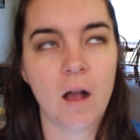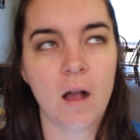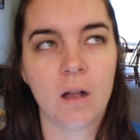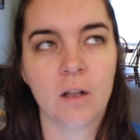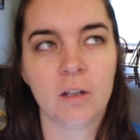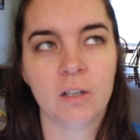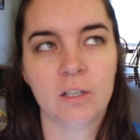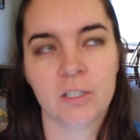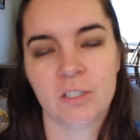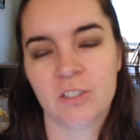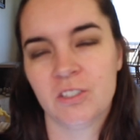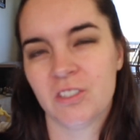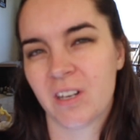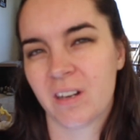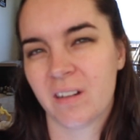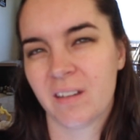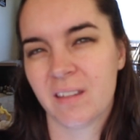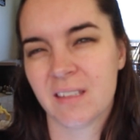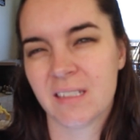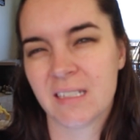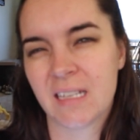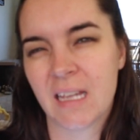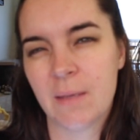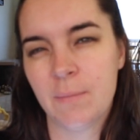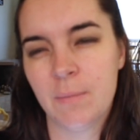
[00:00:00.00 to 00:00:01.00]
a good chunk
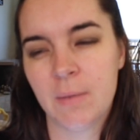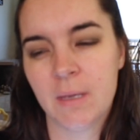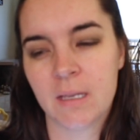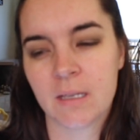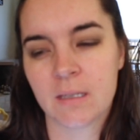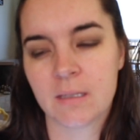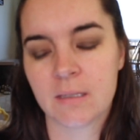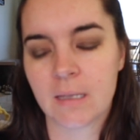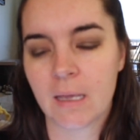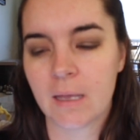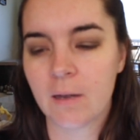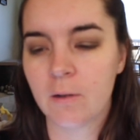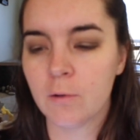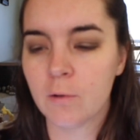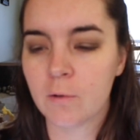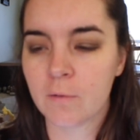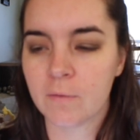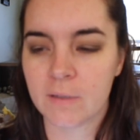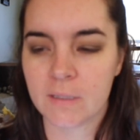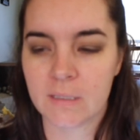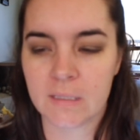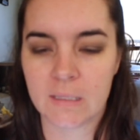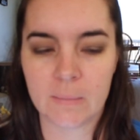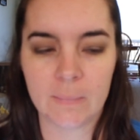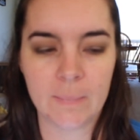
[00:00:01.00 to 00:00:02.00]
of the time because I don't know
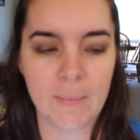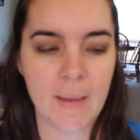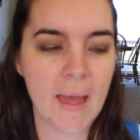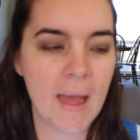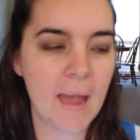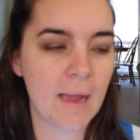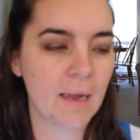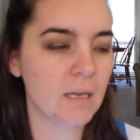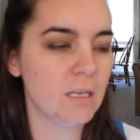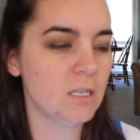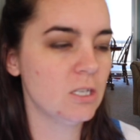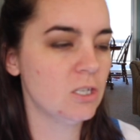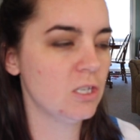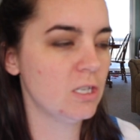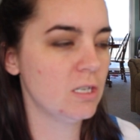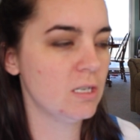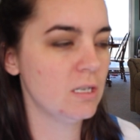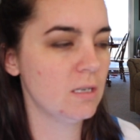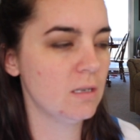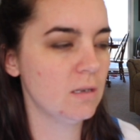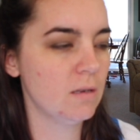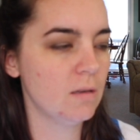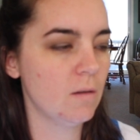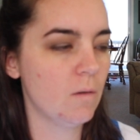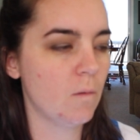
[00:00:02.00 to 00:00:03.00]
if it's the
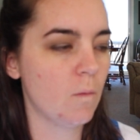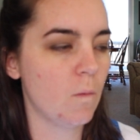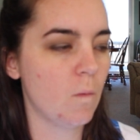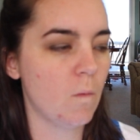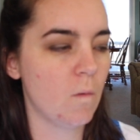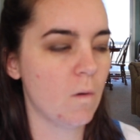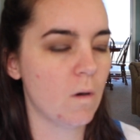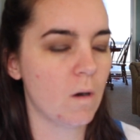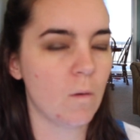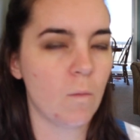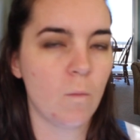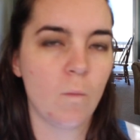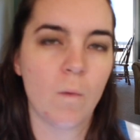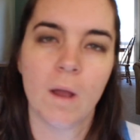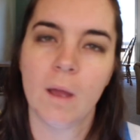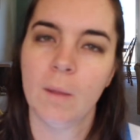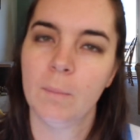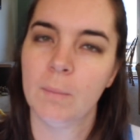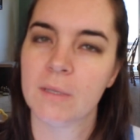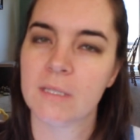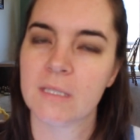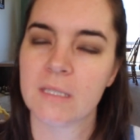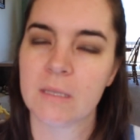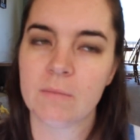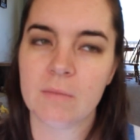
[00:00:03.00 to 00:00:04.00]
packaging or
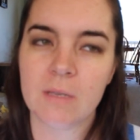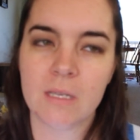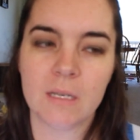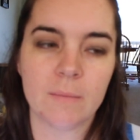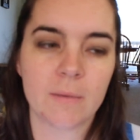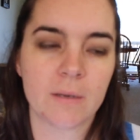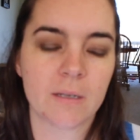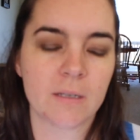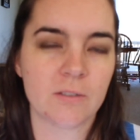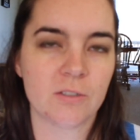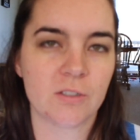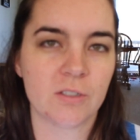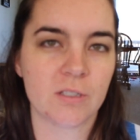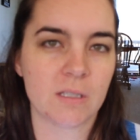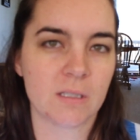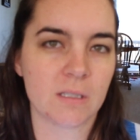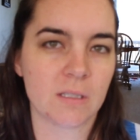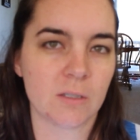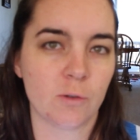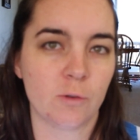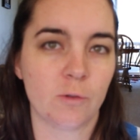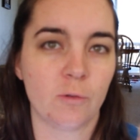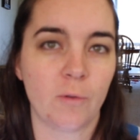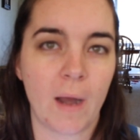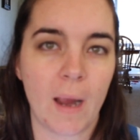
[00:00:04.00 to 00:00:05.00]
what, but something about it just
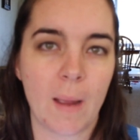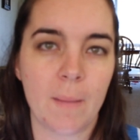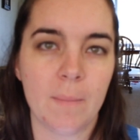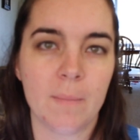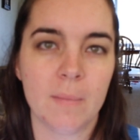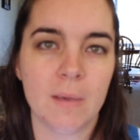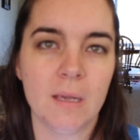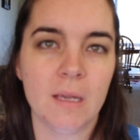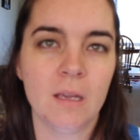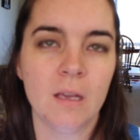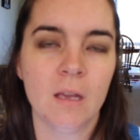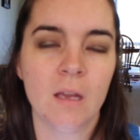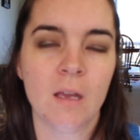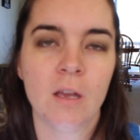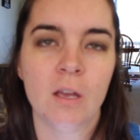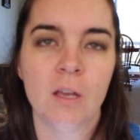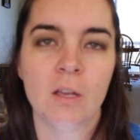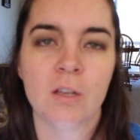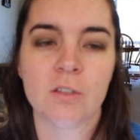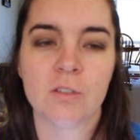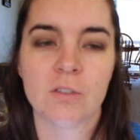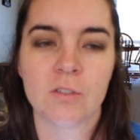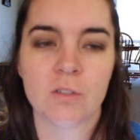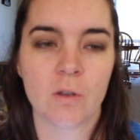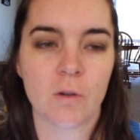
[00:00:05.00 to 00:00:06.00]
doesn't grab me.
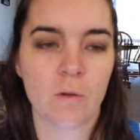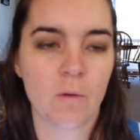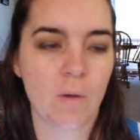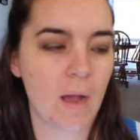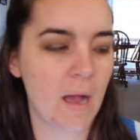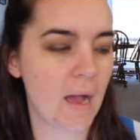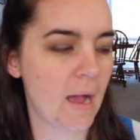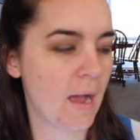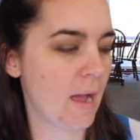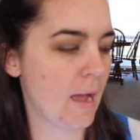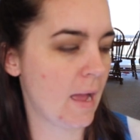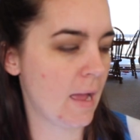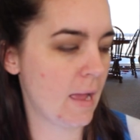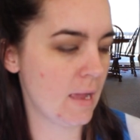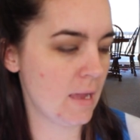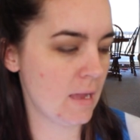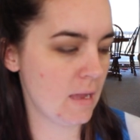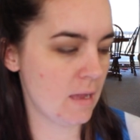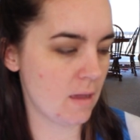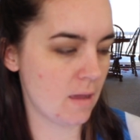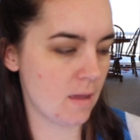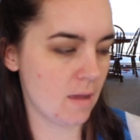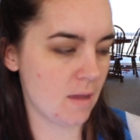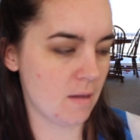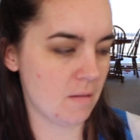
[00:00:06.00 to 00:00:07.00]
So
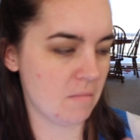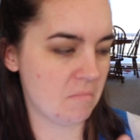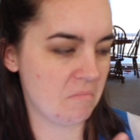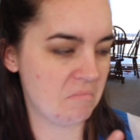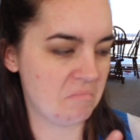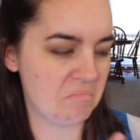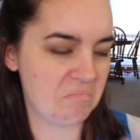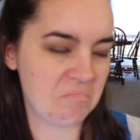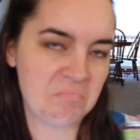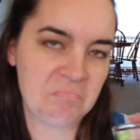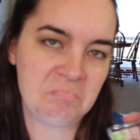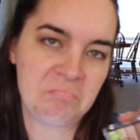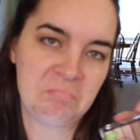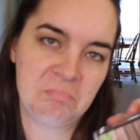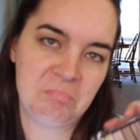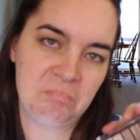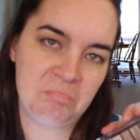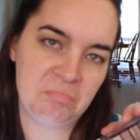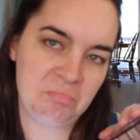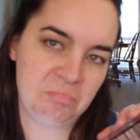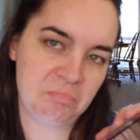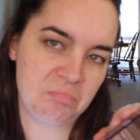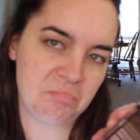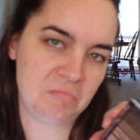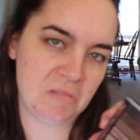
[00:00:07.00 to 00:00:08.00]
I am
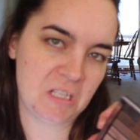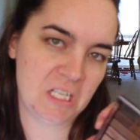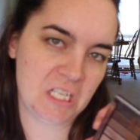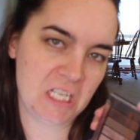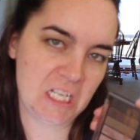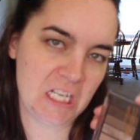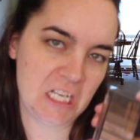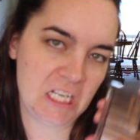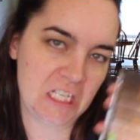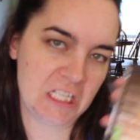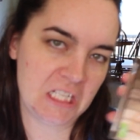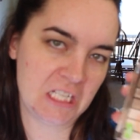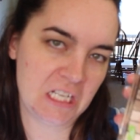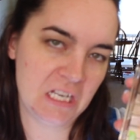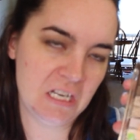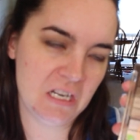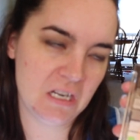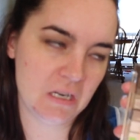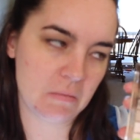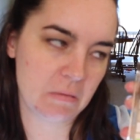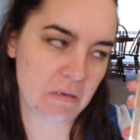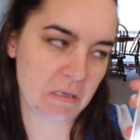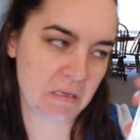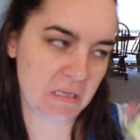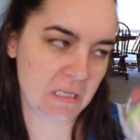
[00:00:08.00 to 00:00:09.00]

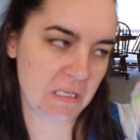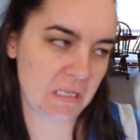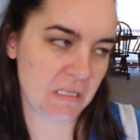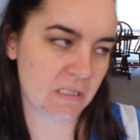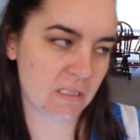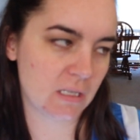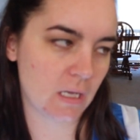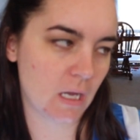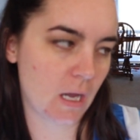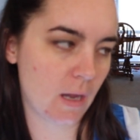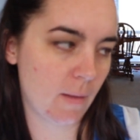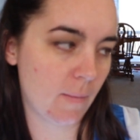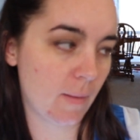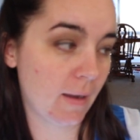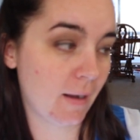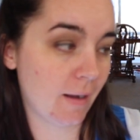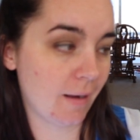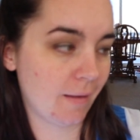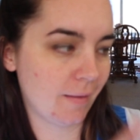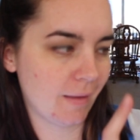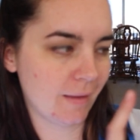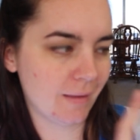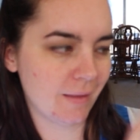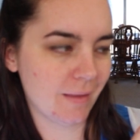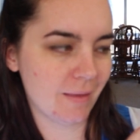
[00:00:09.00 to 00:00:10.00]
excited about these. Um, and
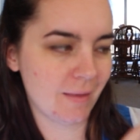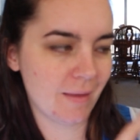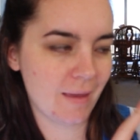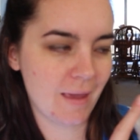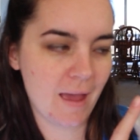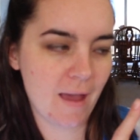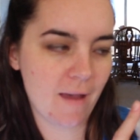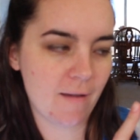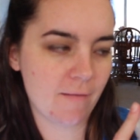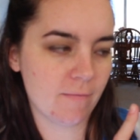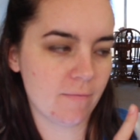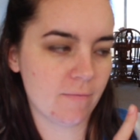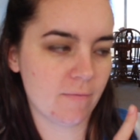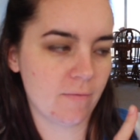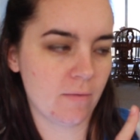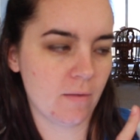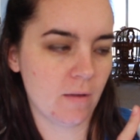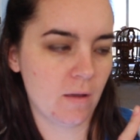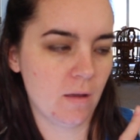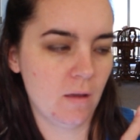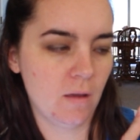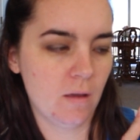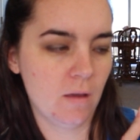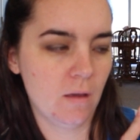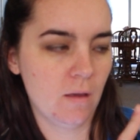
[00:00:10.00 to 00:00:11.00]
I like that they have
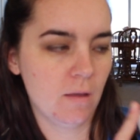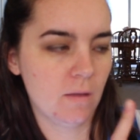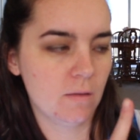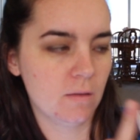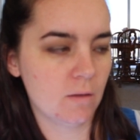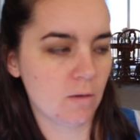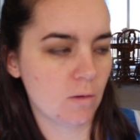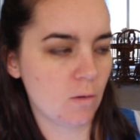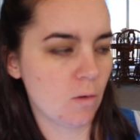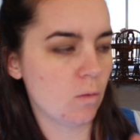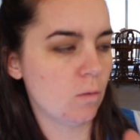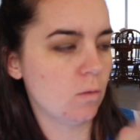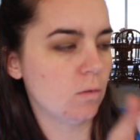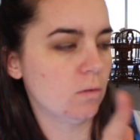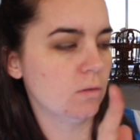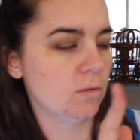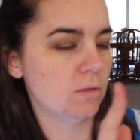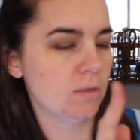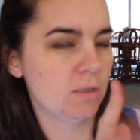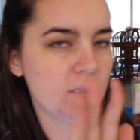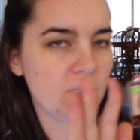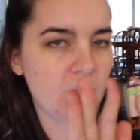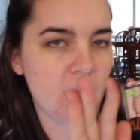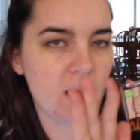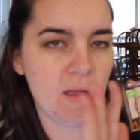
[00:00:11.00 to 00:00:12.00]
the
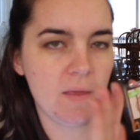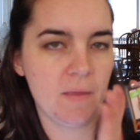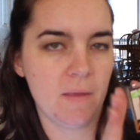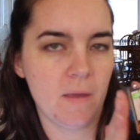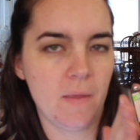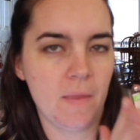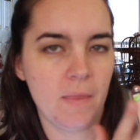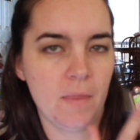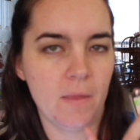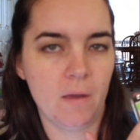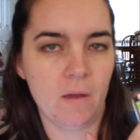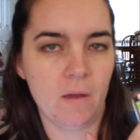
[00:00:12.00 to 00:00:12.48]
golds and then